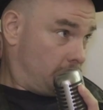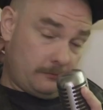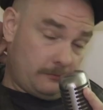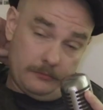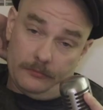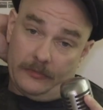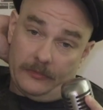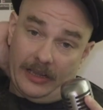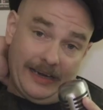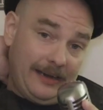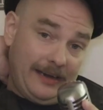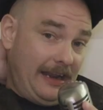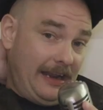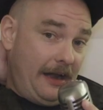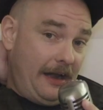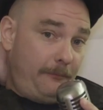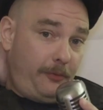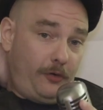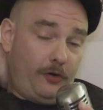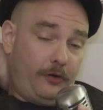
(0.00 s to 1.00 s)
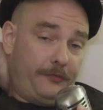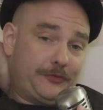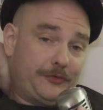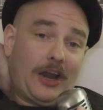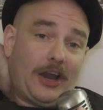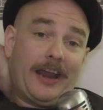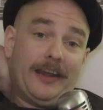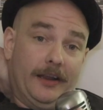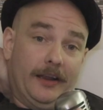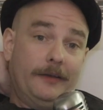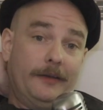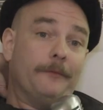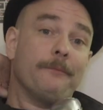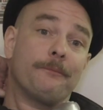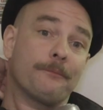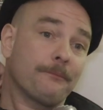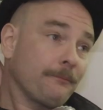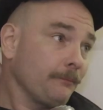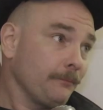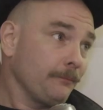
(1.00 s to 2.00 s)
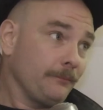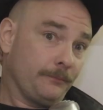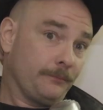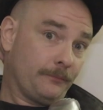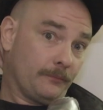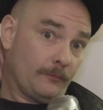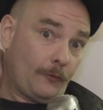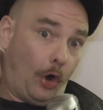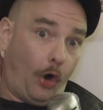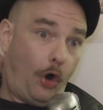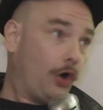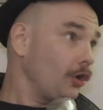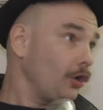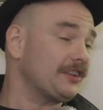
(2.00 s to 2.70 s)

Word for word: like Emperor of China all